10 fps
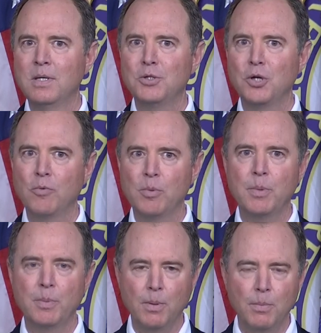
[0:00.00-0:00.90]

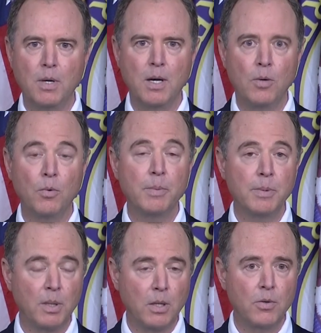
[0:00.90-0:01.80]
Chairwoman
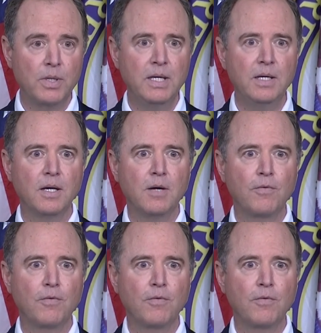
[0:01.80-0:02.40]
Maloney,